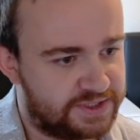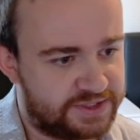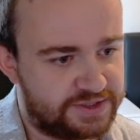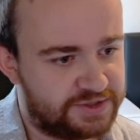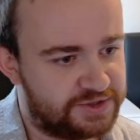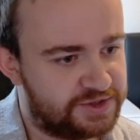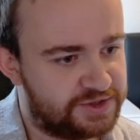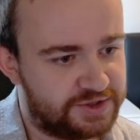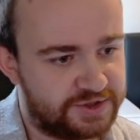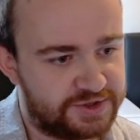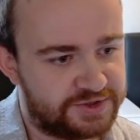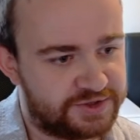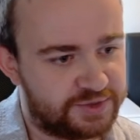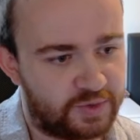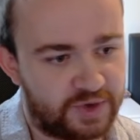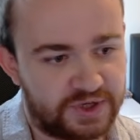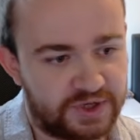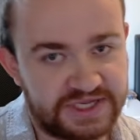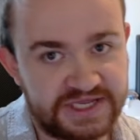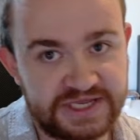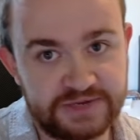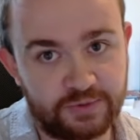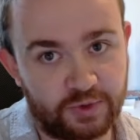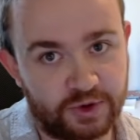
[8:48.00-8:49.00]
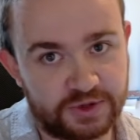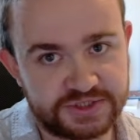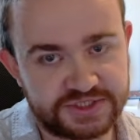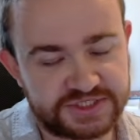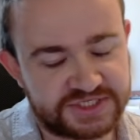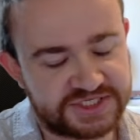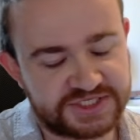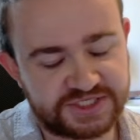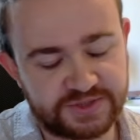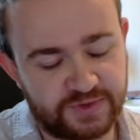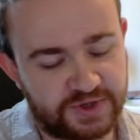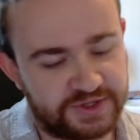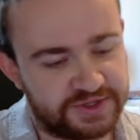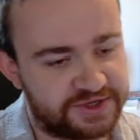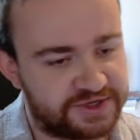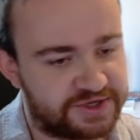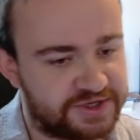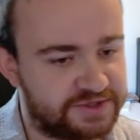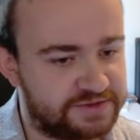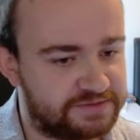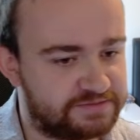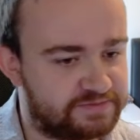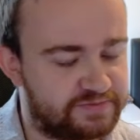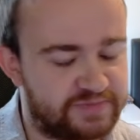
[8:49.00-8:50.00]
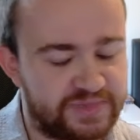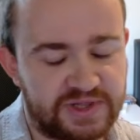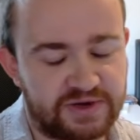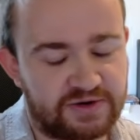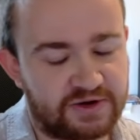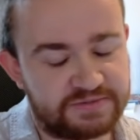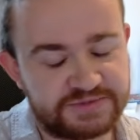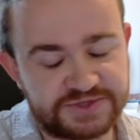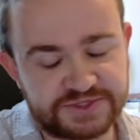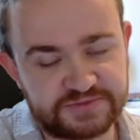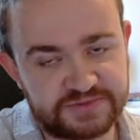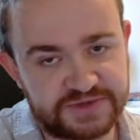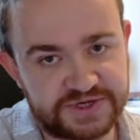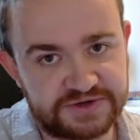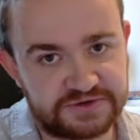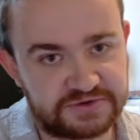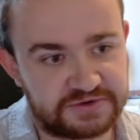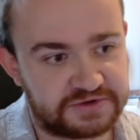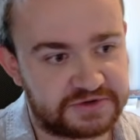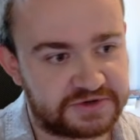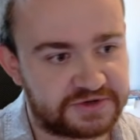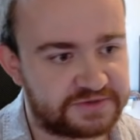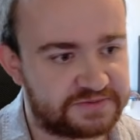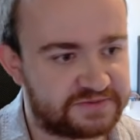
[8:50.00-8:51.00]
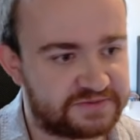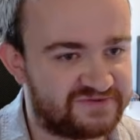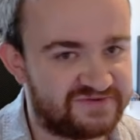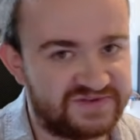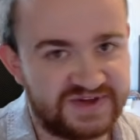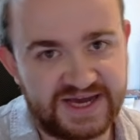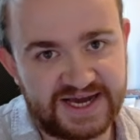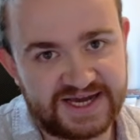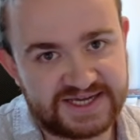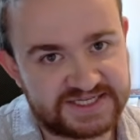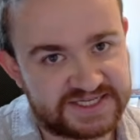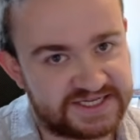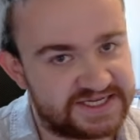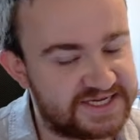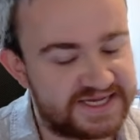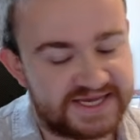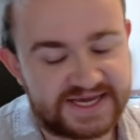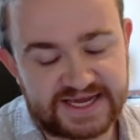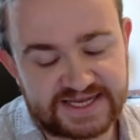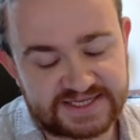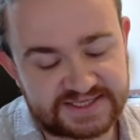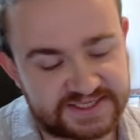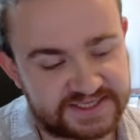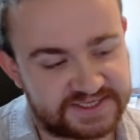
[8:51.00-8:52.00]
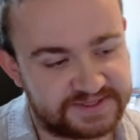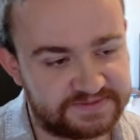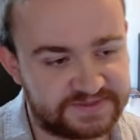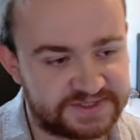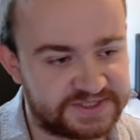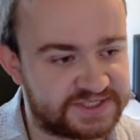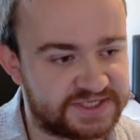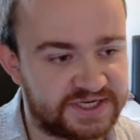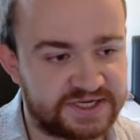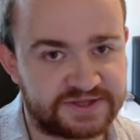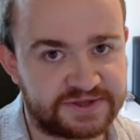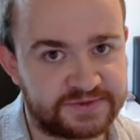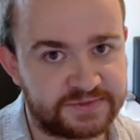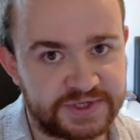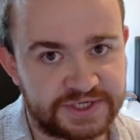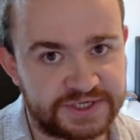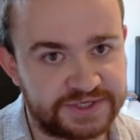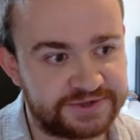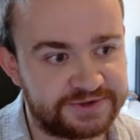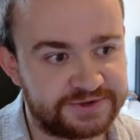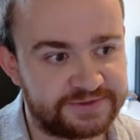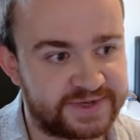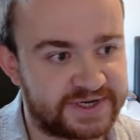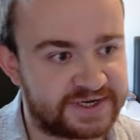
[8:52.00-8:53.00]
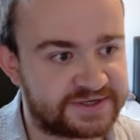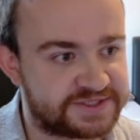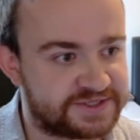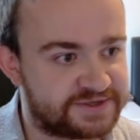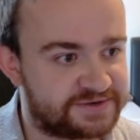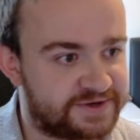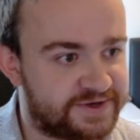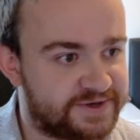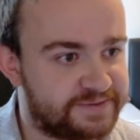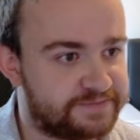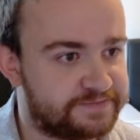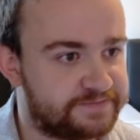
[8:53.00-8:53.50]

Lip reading: The one he wants is the one that can blow up this Mihawk. If he has it, he has it. There's nothing we can do about it, right?